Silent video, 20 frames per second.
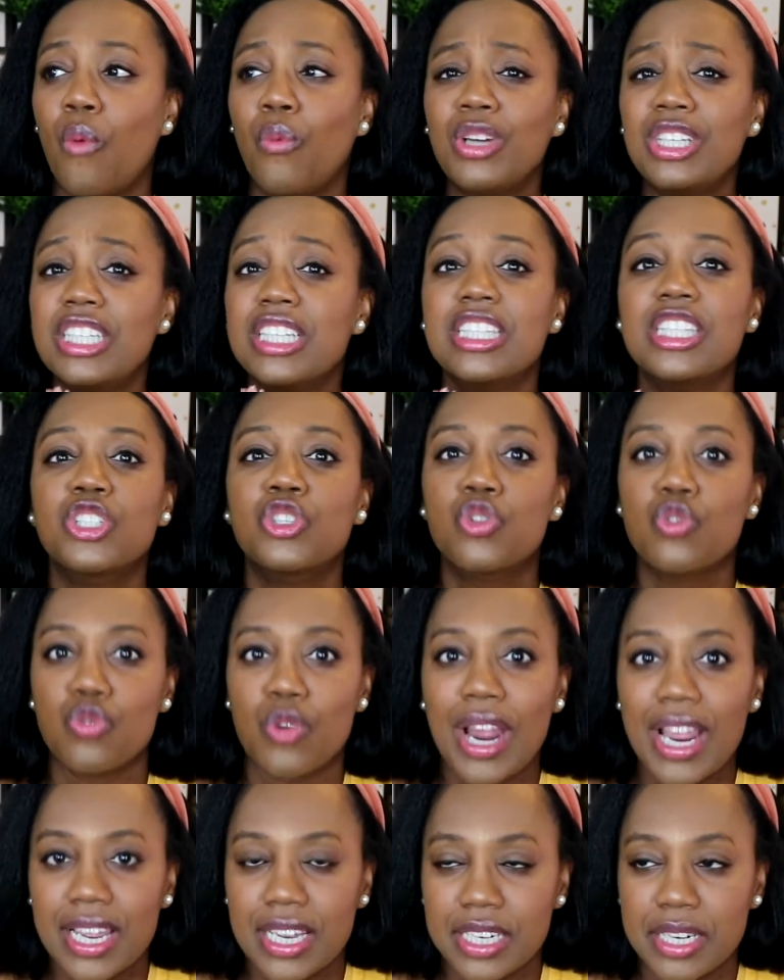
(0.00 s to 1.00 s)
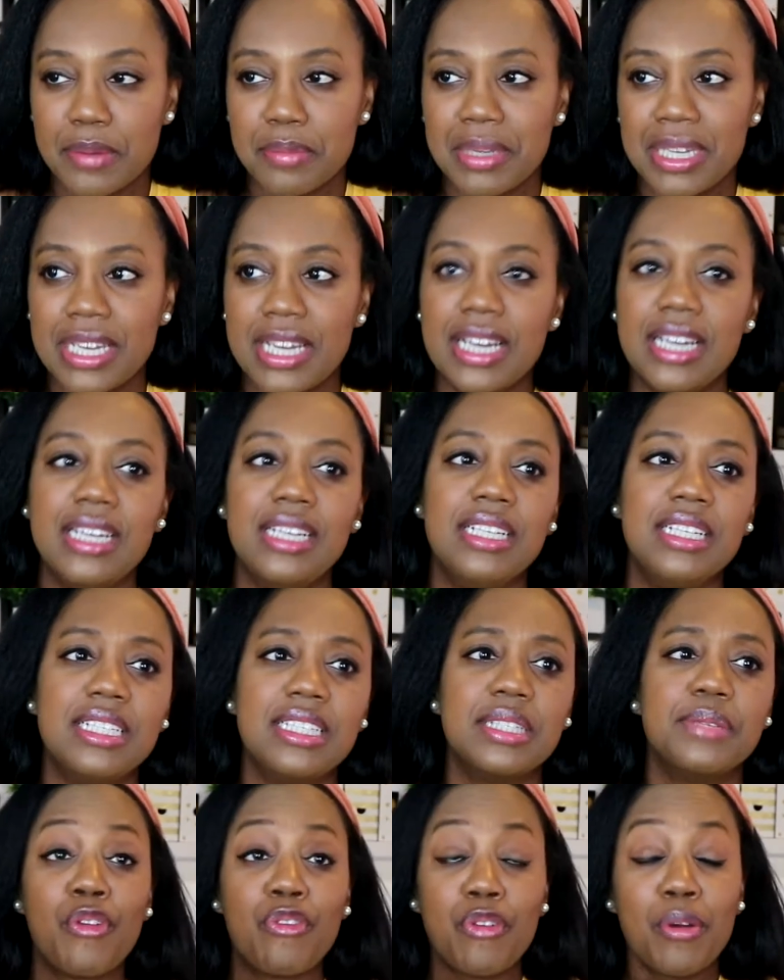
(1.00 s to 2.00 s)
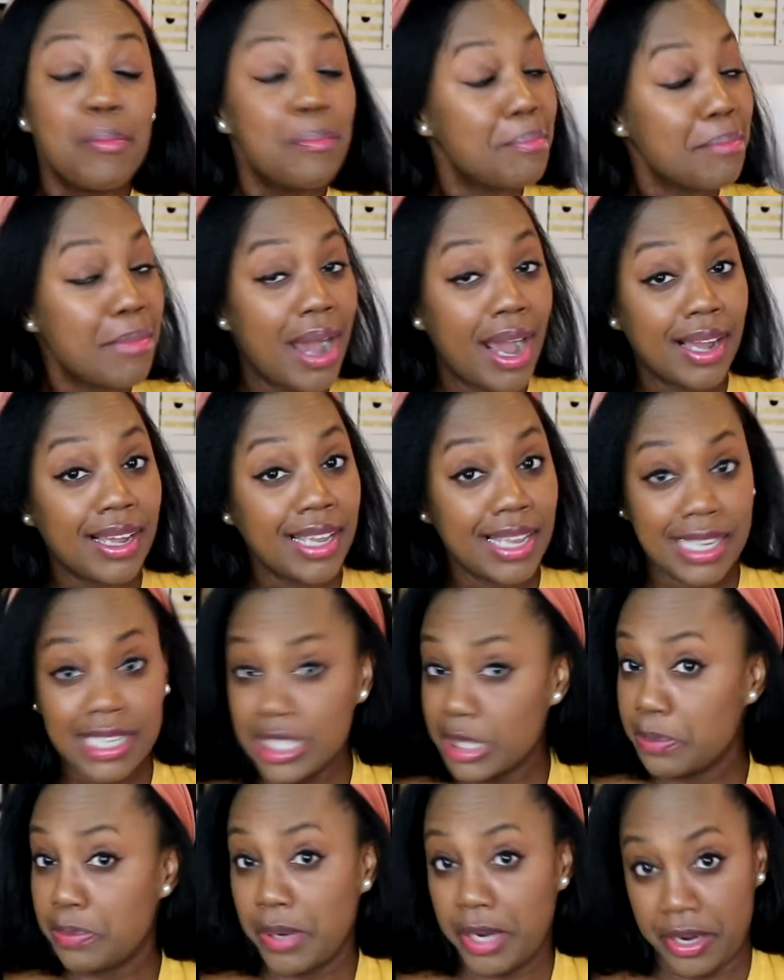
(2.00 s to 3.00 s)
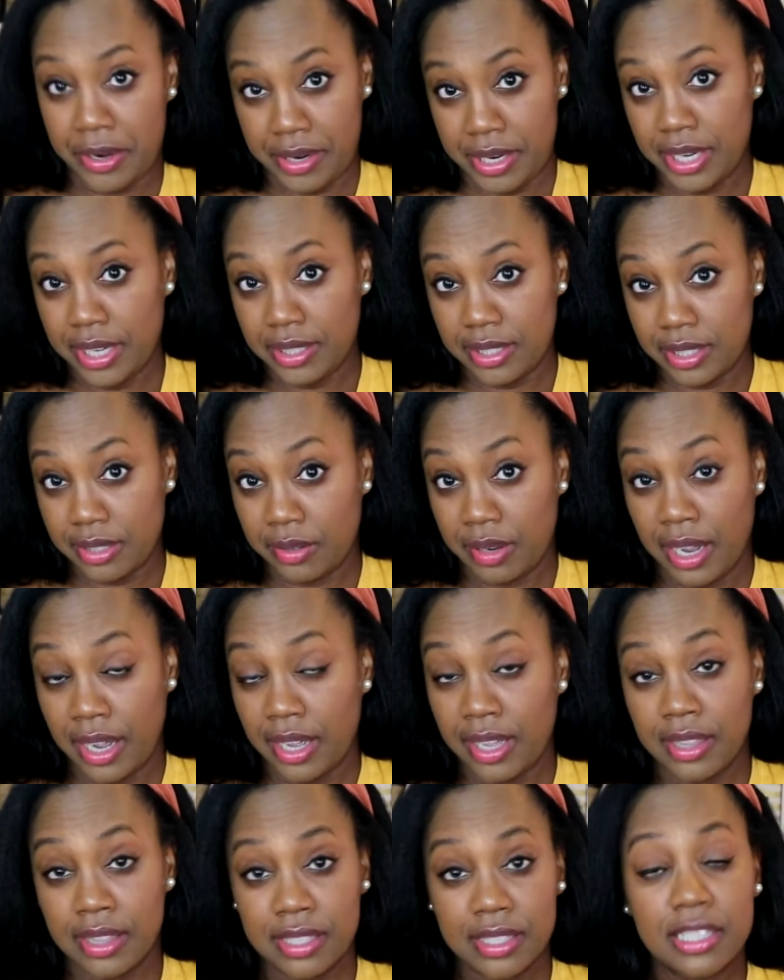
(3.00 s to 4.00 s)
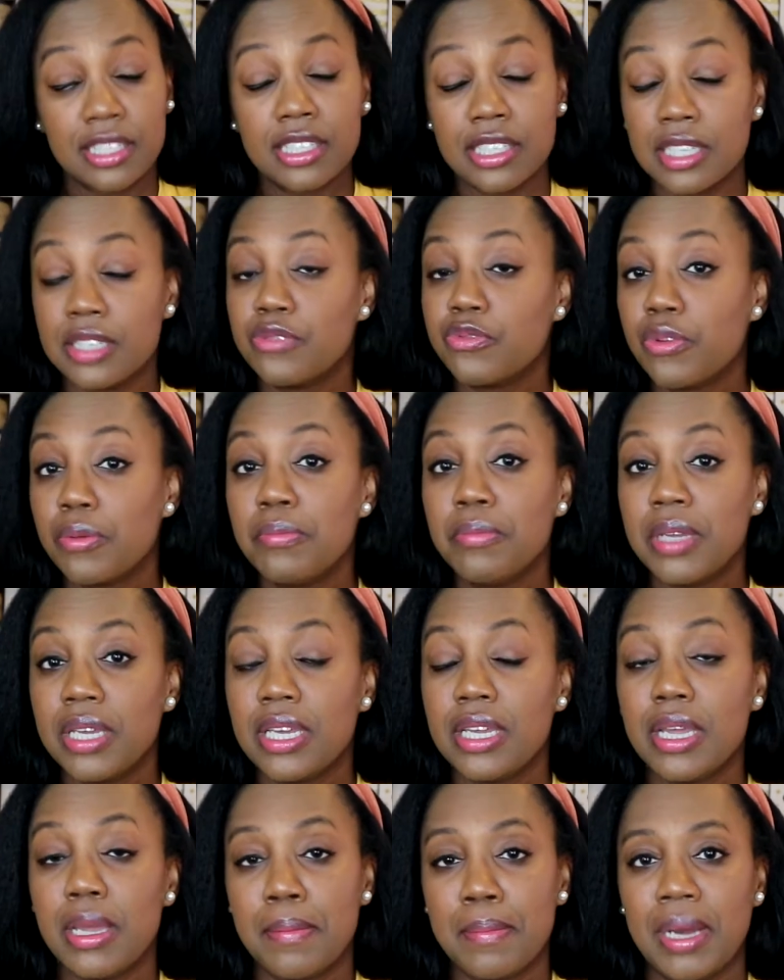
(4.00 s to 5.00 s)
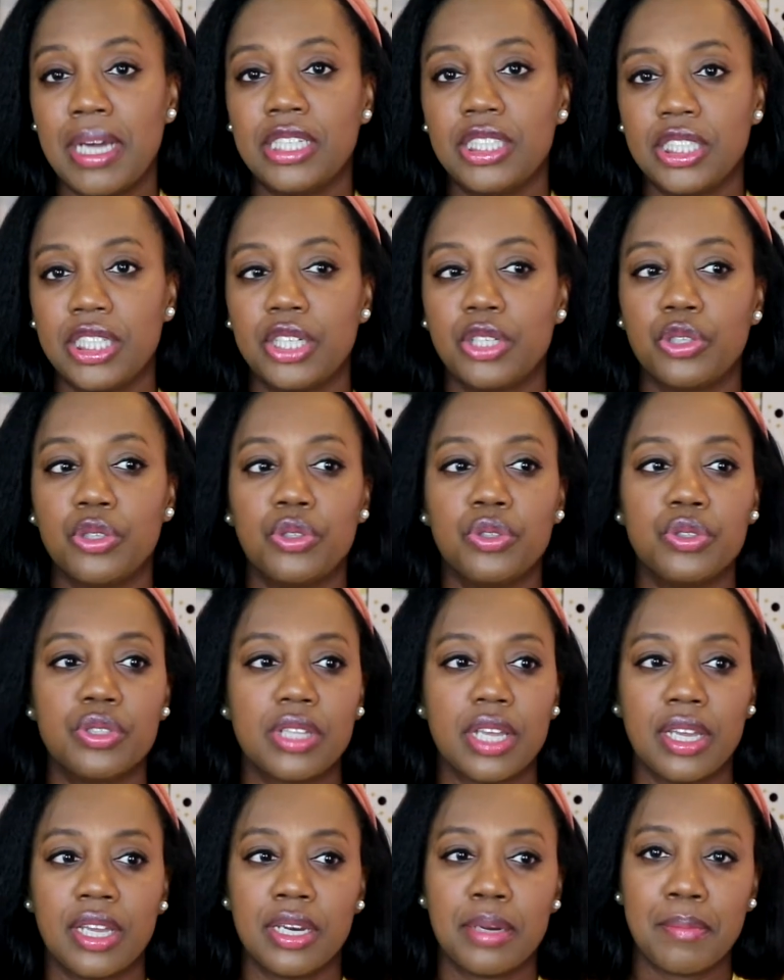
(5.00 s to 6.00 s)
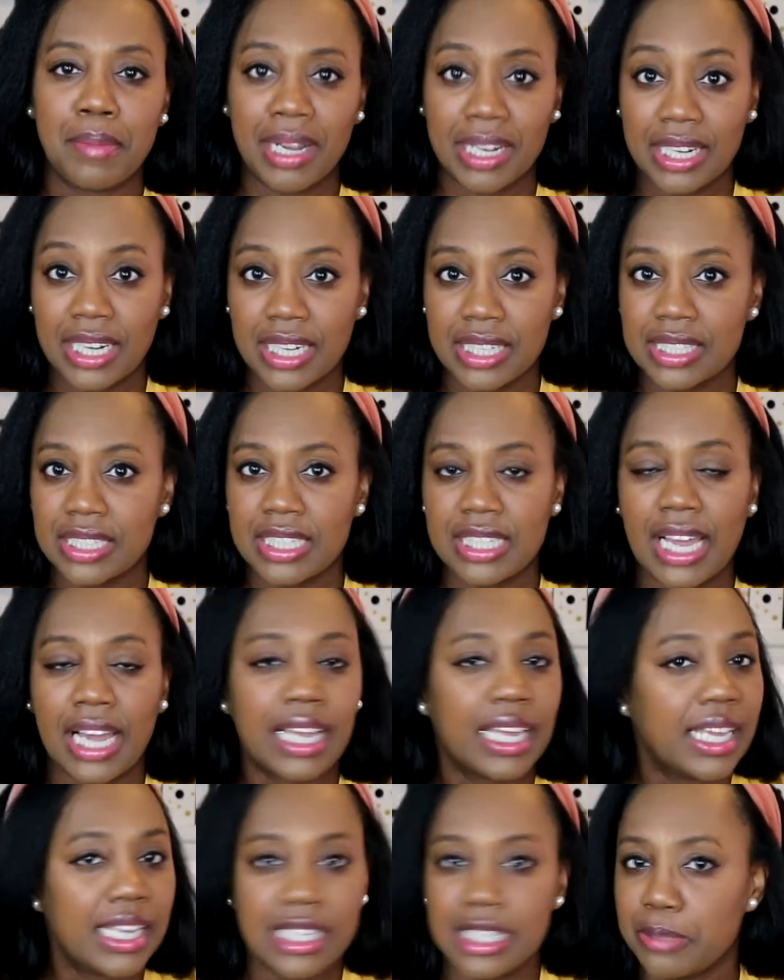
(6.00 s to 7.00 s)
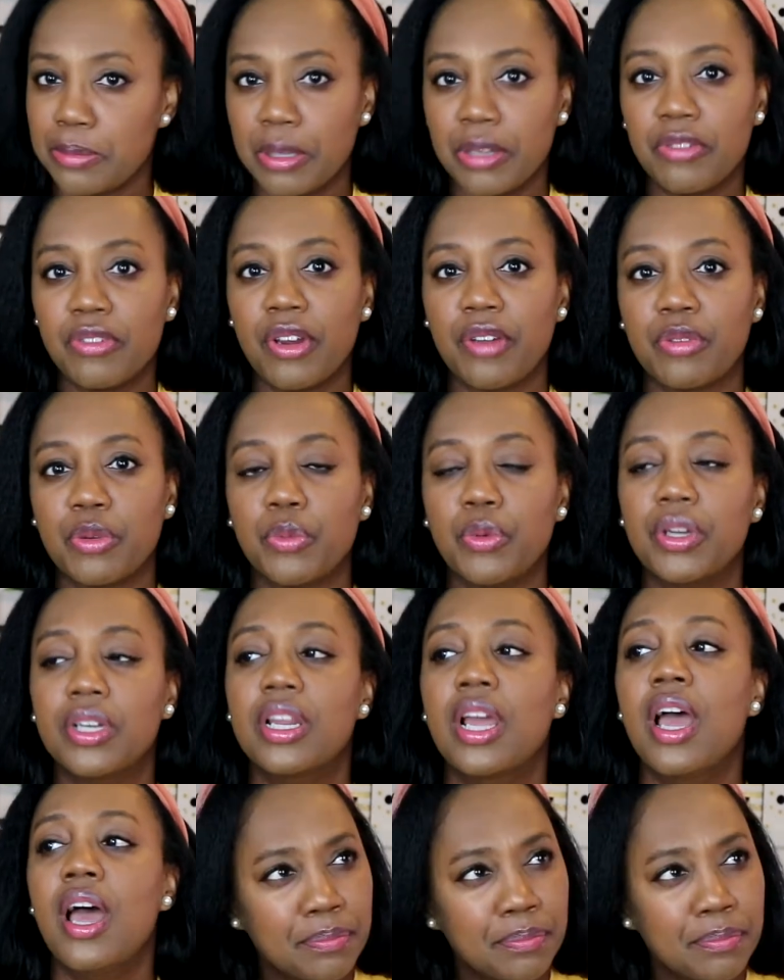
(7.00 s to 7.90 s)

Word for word: which is great because from my experience, okay, this is just from me and my channels and my content. I can't speak for everyone.